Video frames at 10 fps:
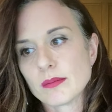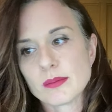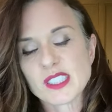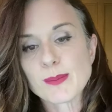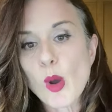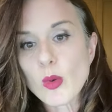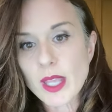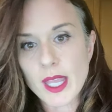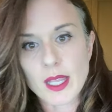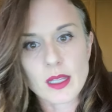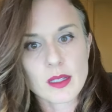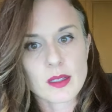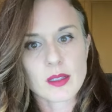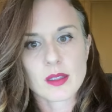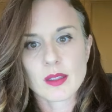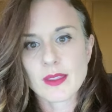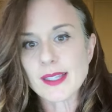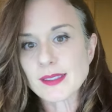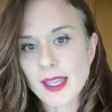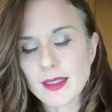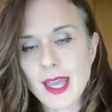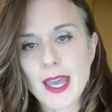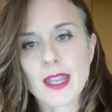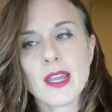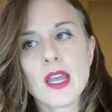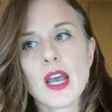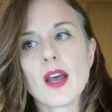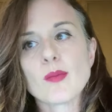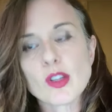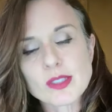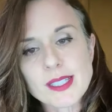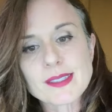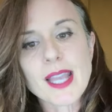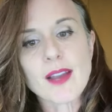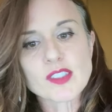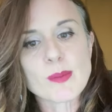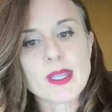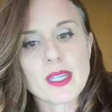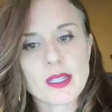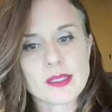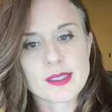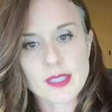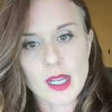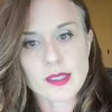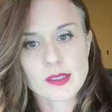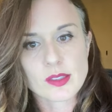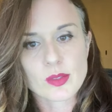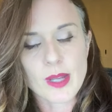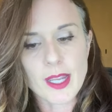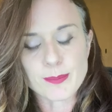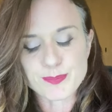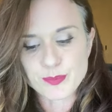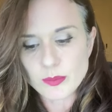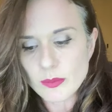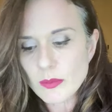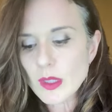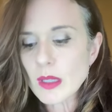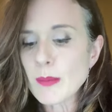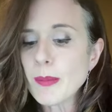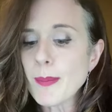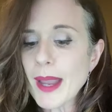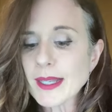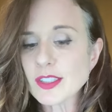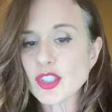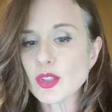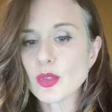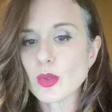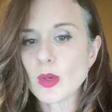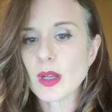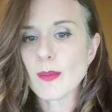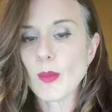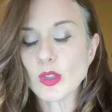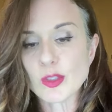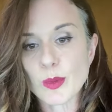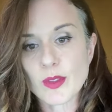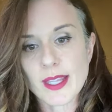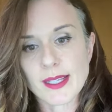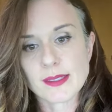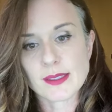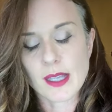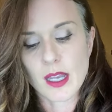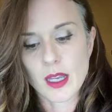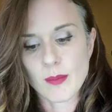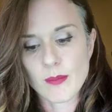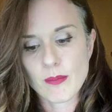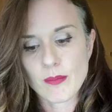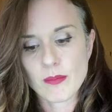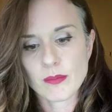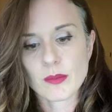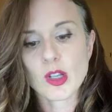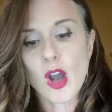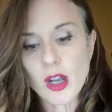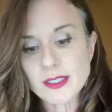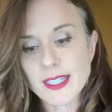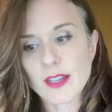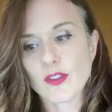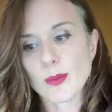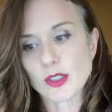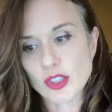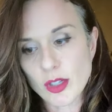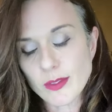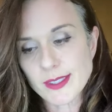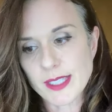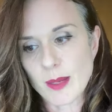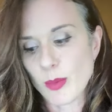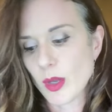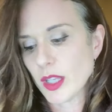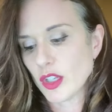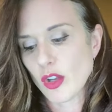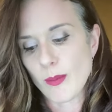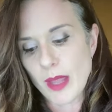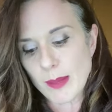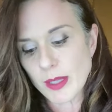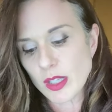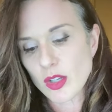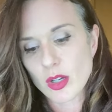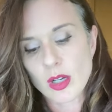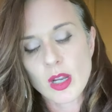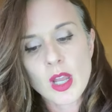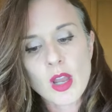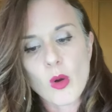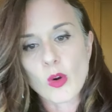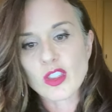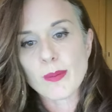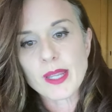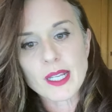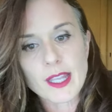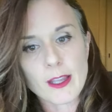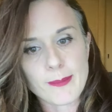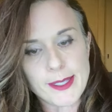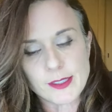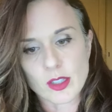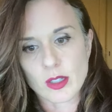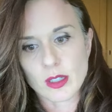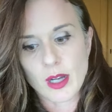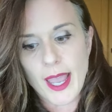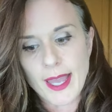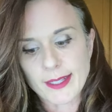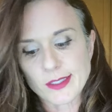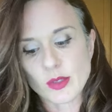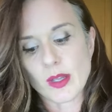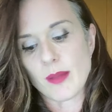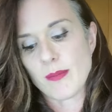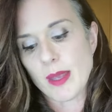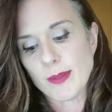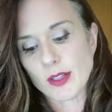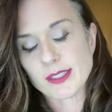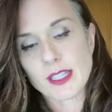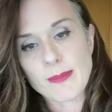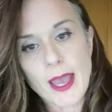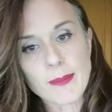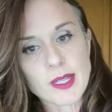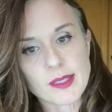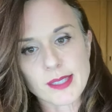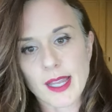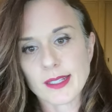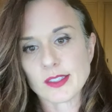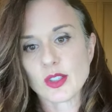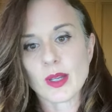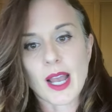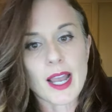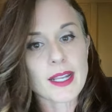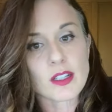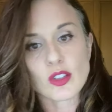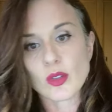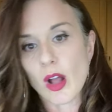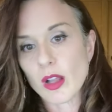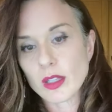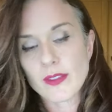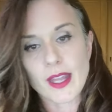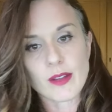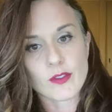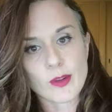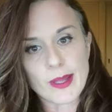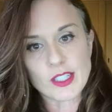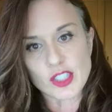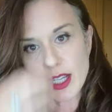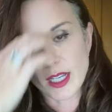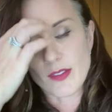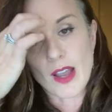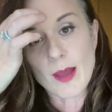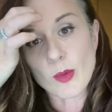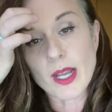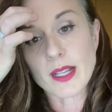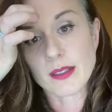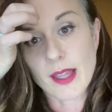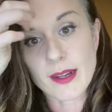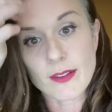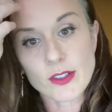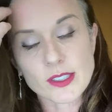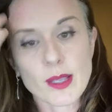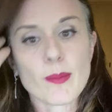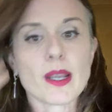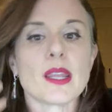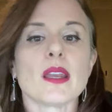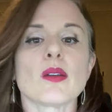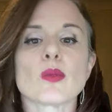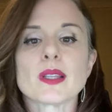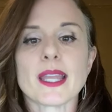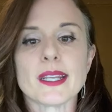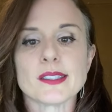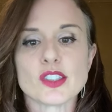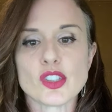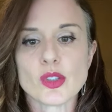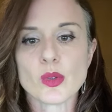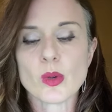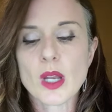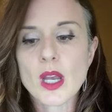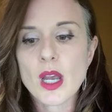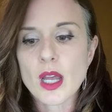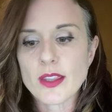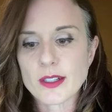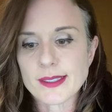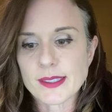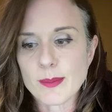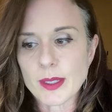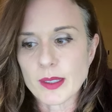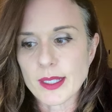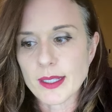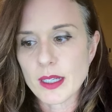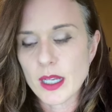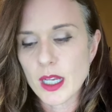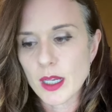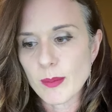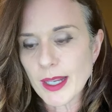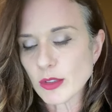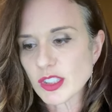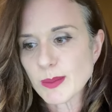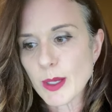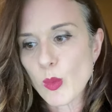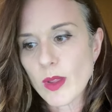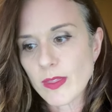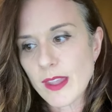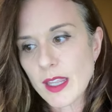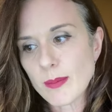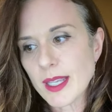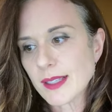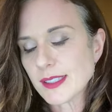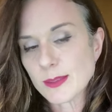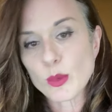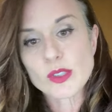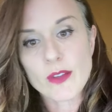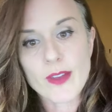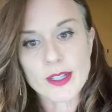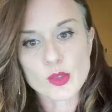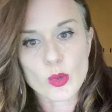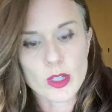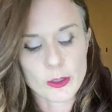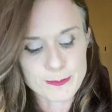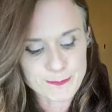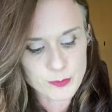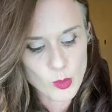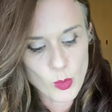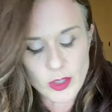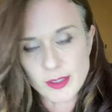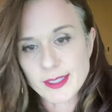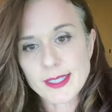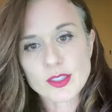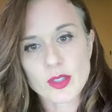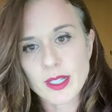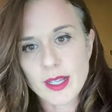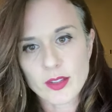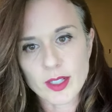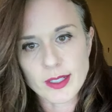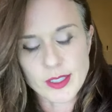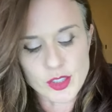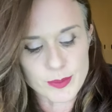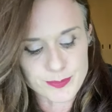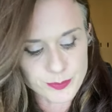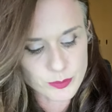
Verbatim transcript: smoking, things like that. Those things have to be discussed, right? But back to multiple things causing it from your service standpoint, you know, maybe your orthopedic ailments are adding to it. Maybe your sleep apnea is adding to it. I include all of that information if I'm writing a letter for somebody related to their disability. I don't just pick one thing because it's multifactorial, whether it's this or any other condition.